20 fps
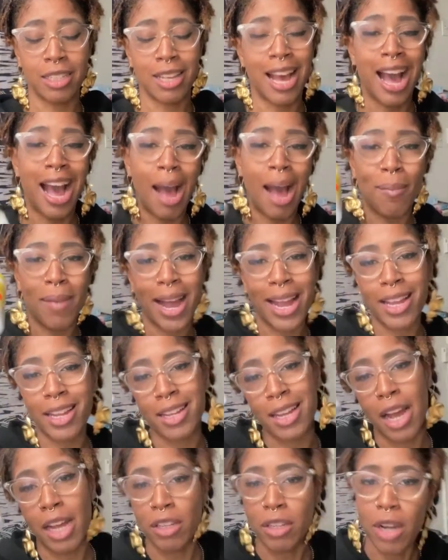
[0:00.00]

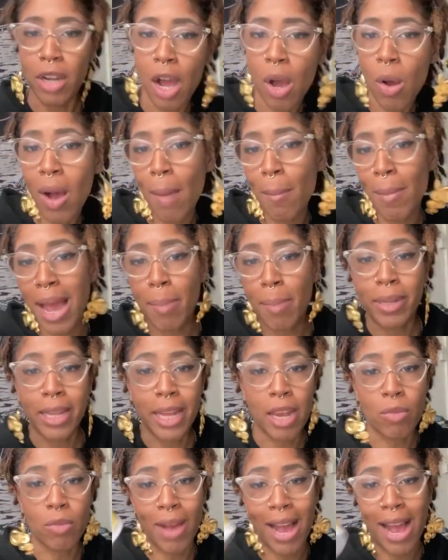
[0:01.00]
I might
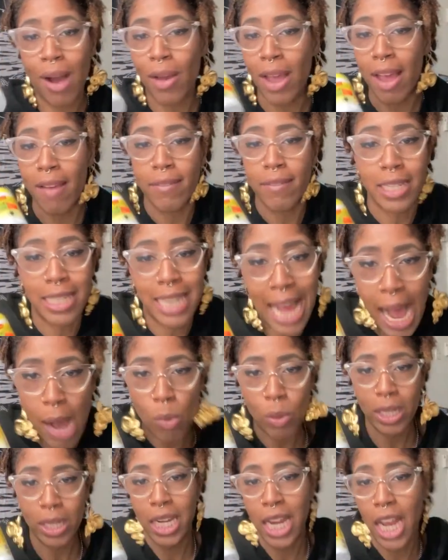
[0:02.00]
play around every
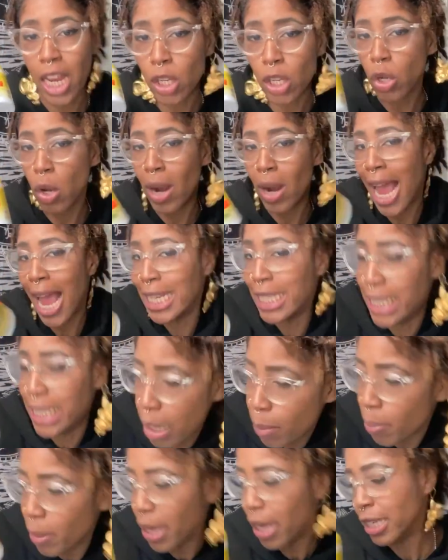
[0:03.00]
now and then, like
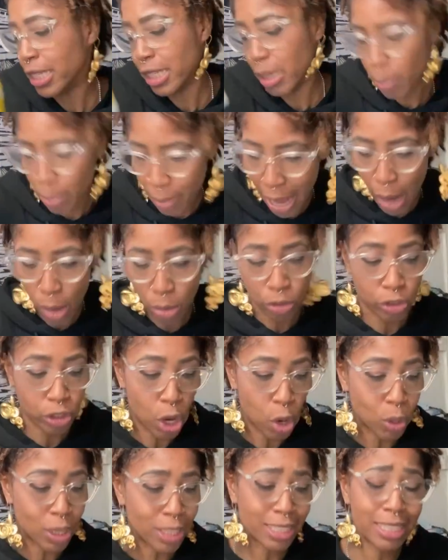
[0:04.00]
dip in, dip out.
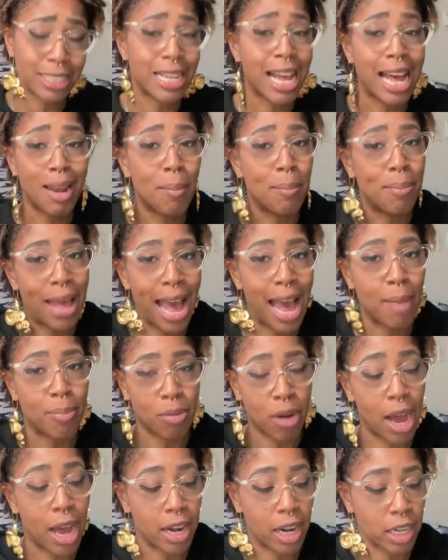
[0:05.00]
So, because it's not a bad
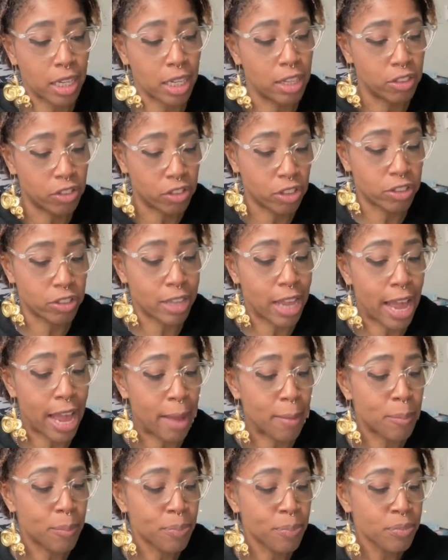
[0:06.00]
product, it's just
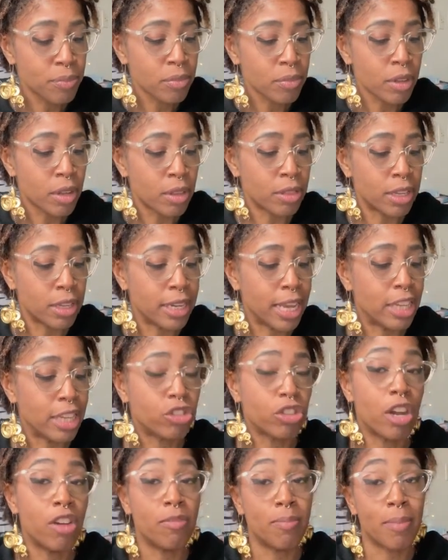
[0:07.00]
that the
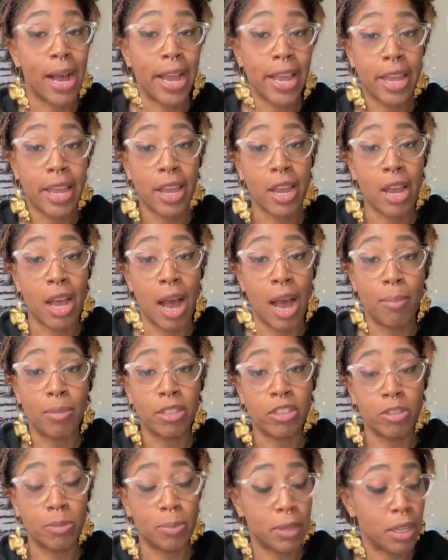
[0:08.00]
nature of my hair, I'm
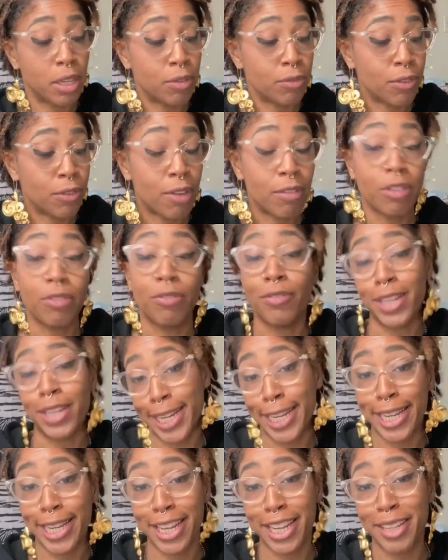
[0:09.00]
just being very
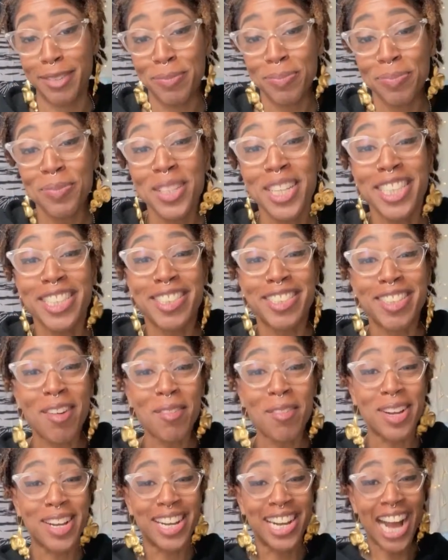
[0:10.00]
finicky.
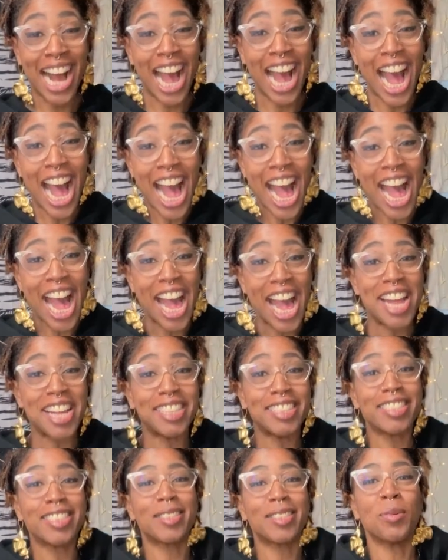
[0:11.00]
So,
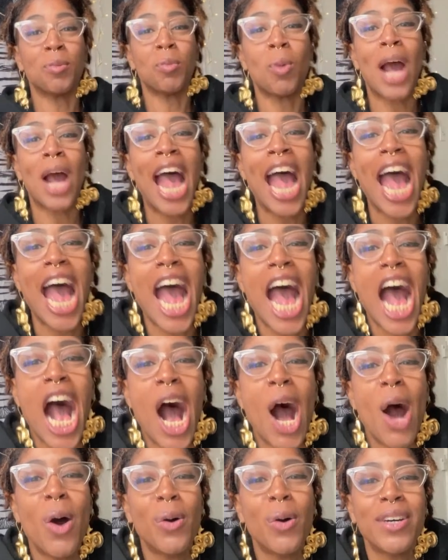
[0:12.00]
guys,
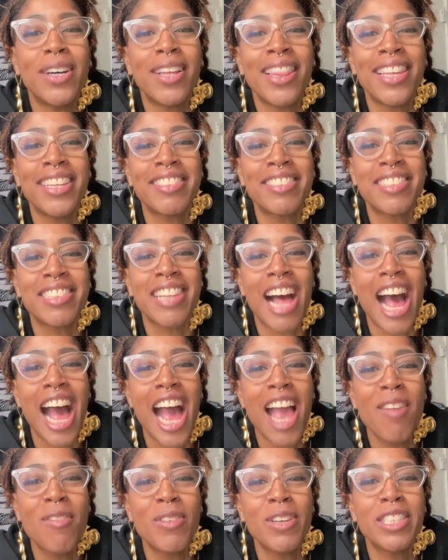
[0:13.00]
wow, this
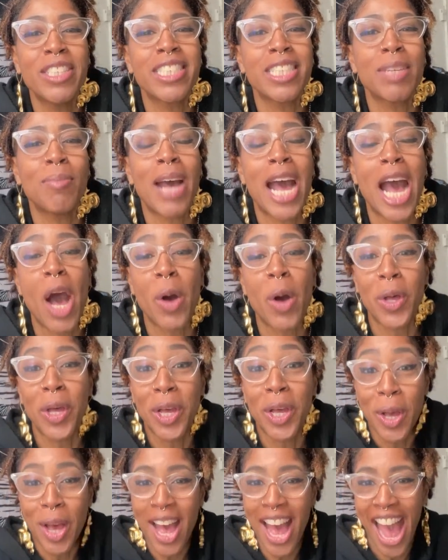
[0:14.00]
live was about
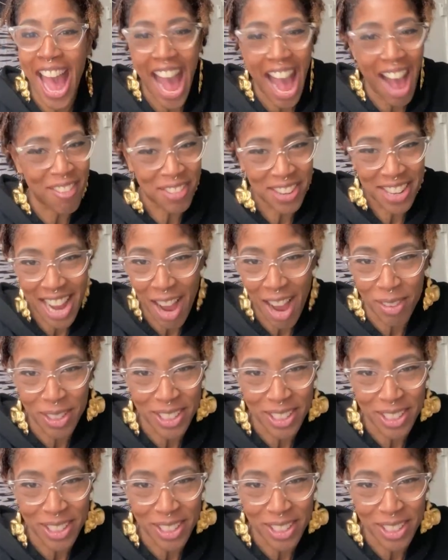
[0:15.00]
a half an hour